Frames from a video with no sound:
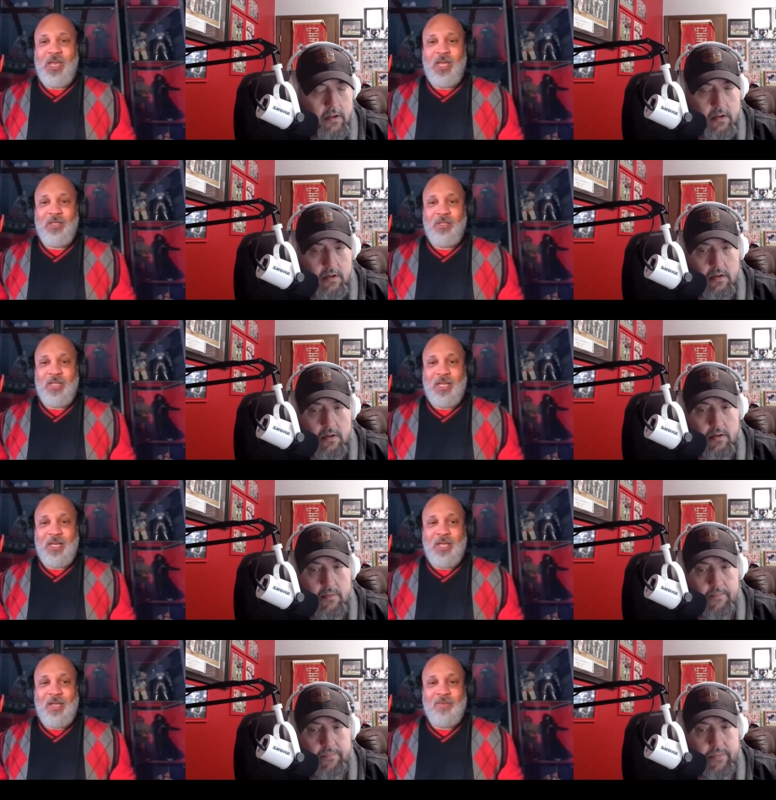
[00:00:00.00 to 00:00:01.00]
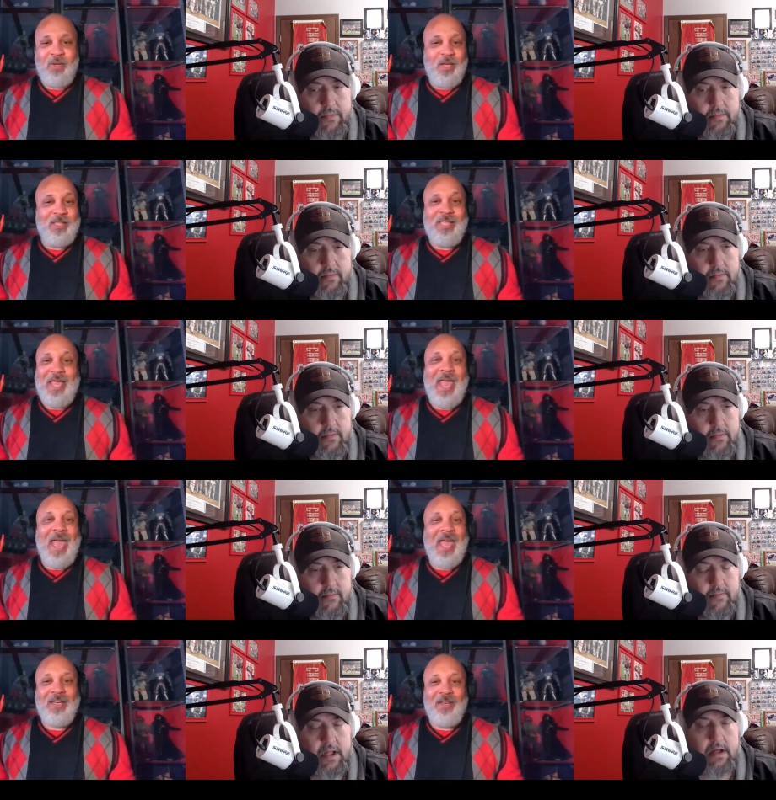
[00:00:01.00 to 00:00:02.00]
Speaker 1: of that in the second half. And they
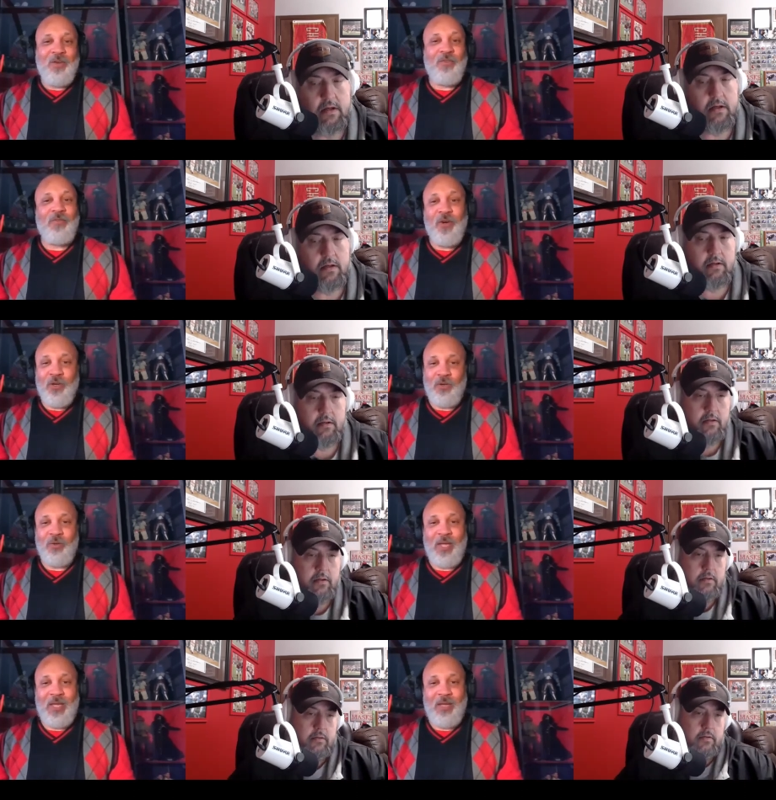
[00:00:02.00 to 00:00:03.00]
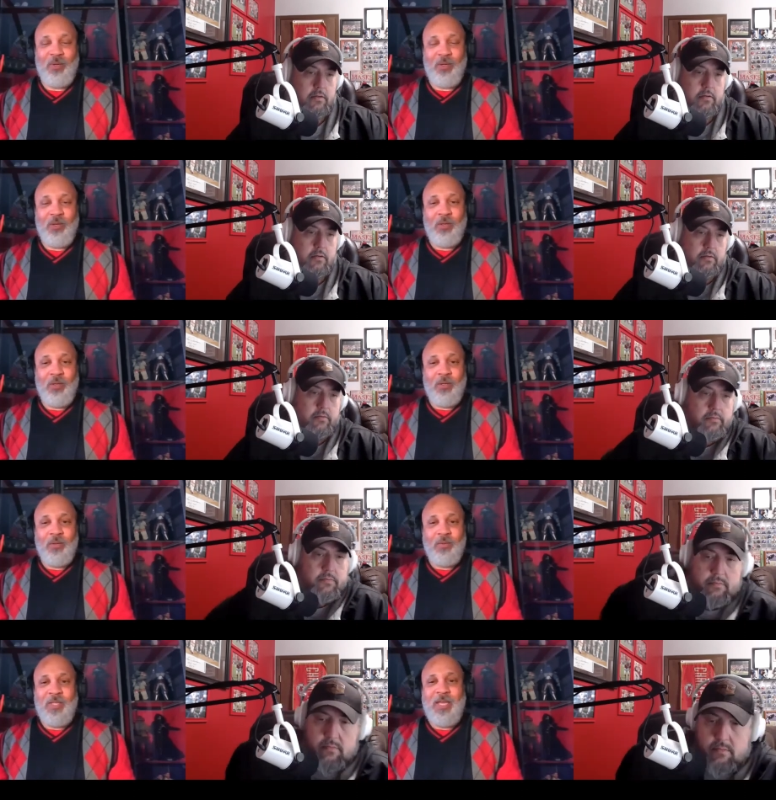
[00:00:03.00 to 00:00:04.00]
had no vertical game.
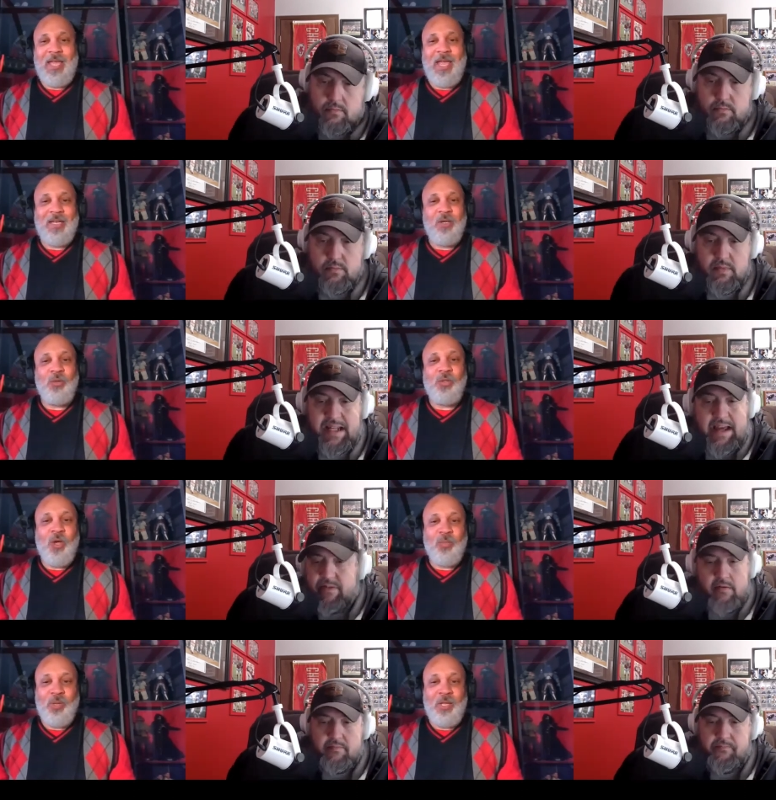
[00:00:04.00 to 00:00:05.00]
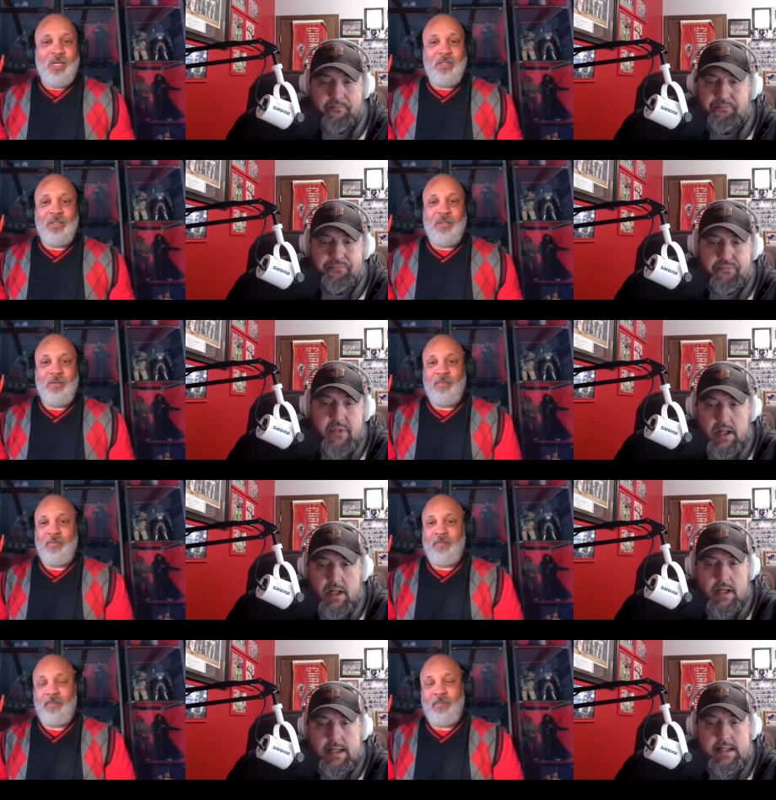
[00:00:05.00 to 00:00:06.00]
They had no yeah, long plays.
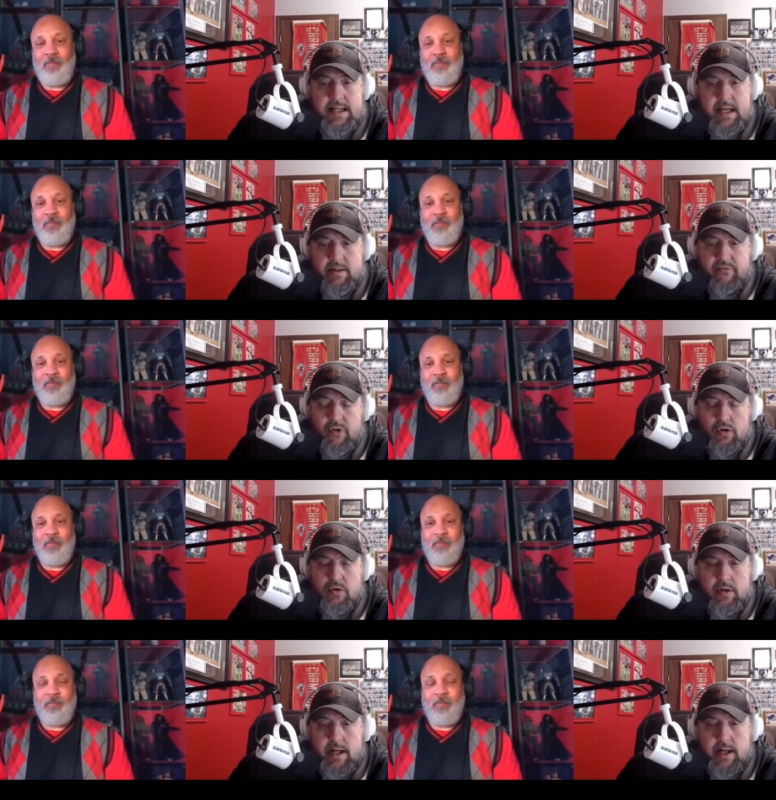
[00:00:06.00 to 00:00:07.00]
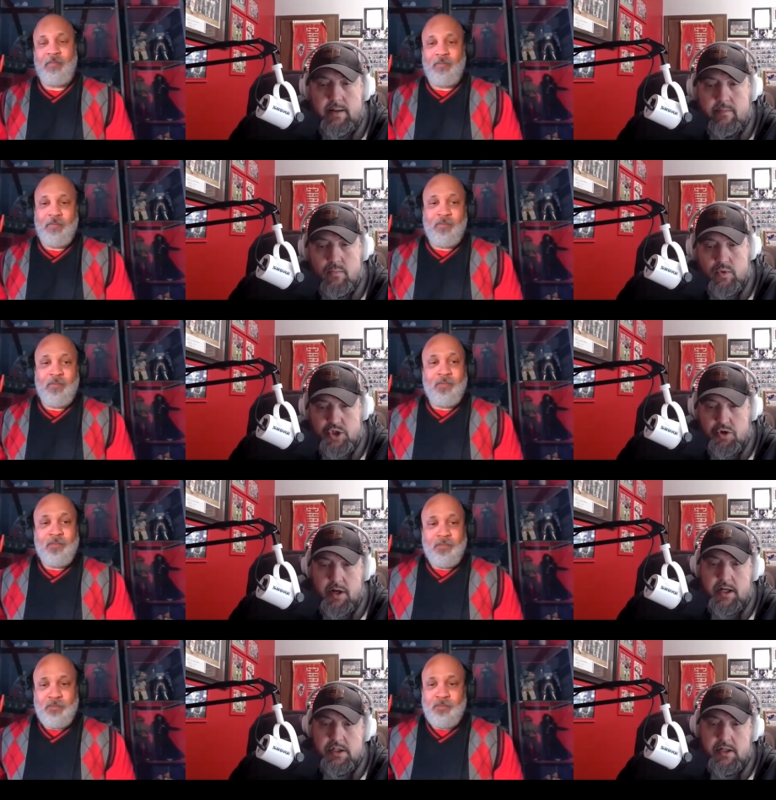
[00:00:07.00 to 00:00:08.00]
Speaker 2: Yeah, their vertical game was
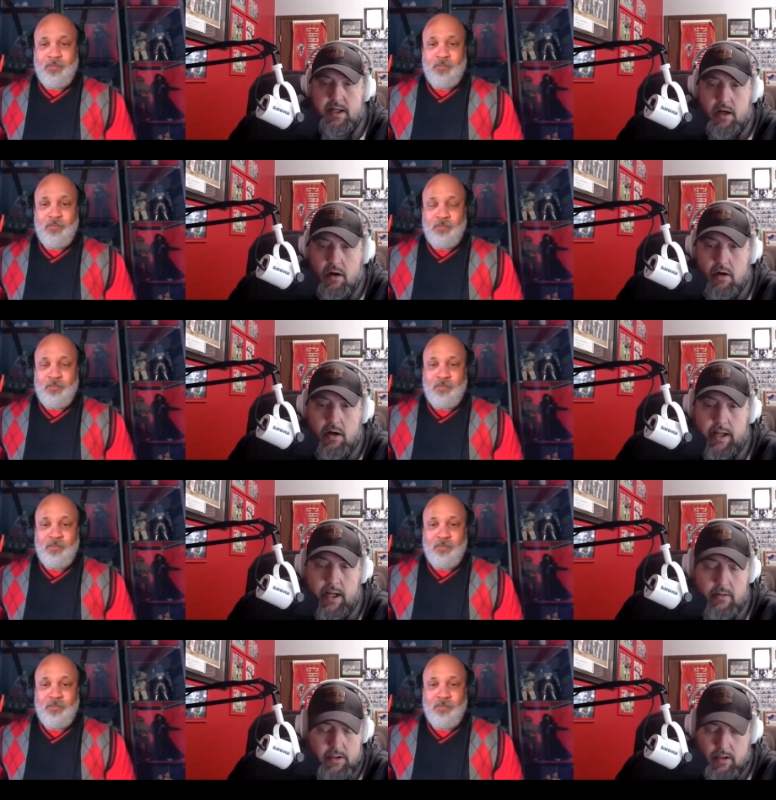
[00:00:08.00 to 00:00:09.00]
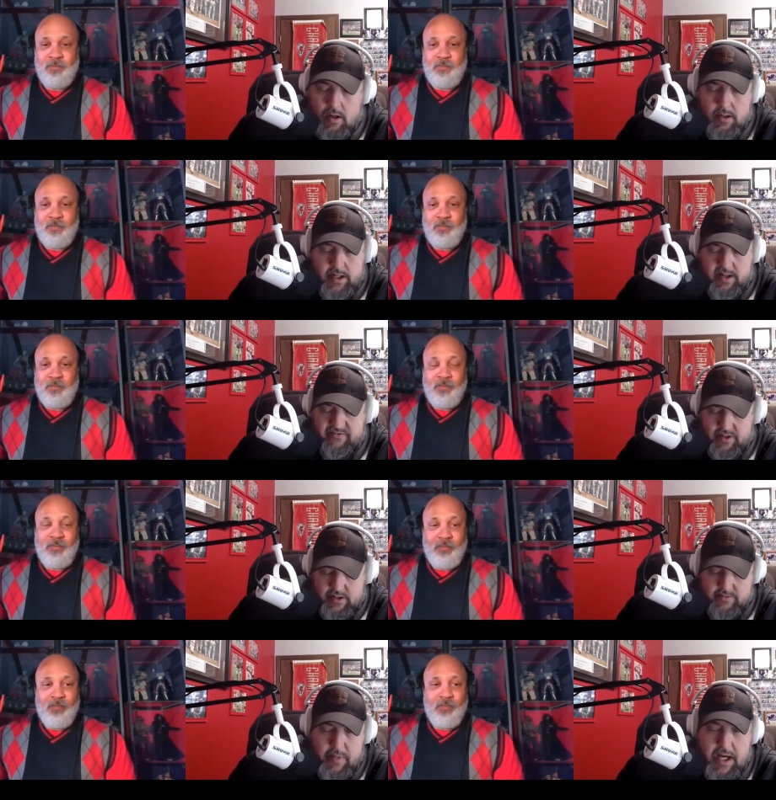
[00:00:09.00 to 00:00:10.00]
trash. And our and I, you know, our
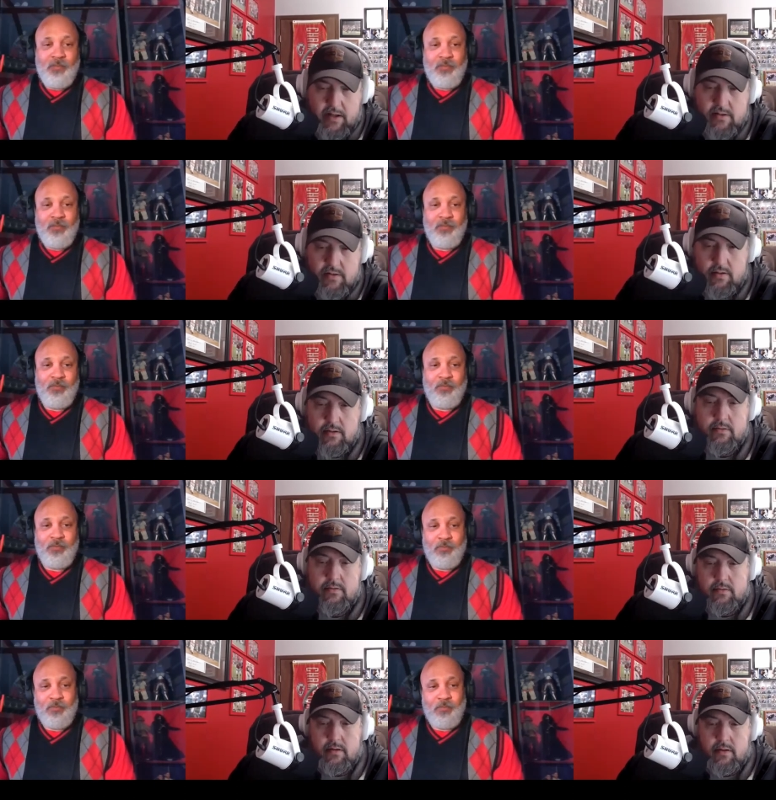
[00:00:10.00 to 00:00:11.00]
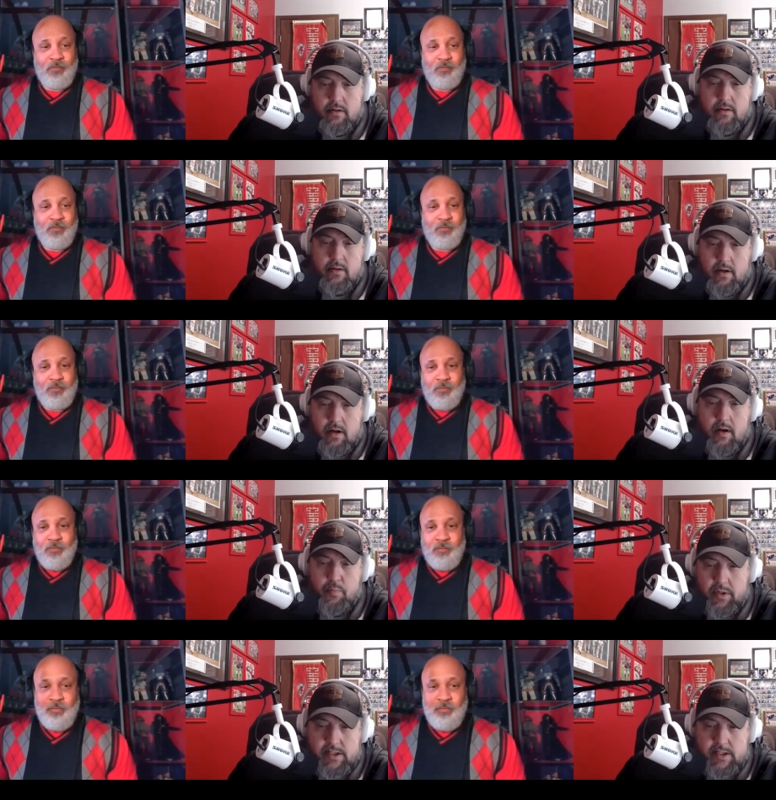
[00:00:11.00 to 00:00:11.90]
defensive backs are, are are pretty